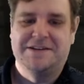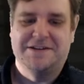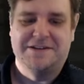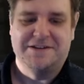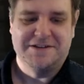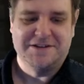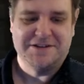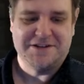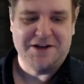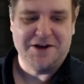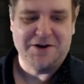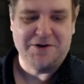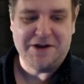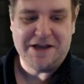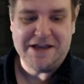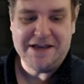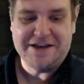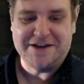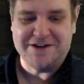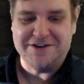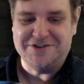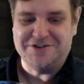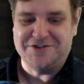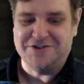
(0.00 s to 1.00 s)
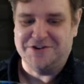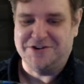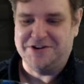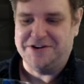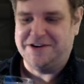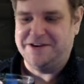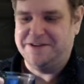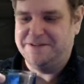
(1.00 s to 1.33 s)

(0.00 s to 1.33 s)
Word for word: So he can join.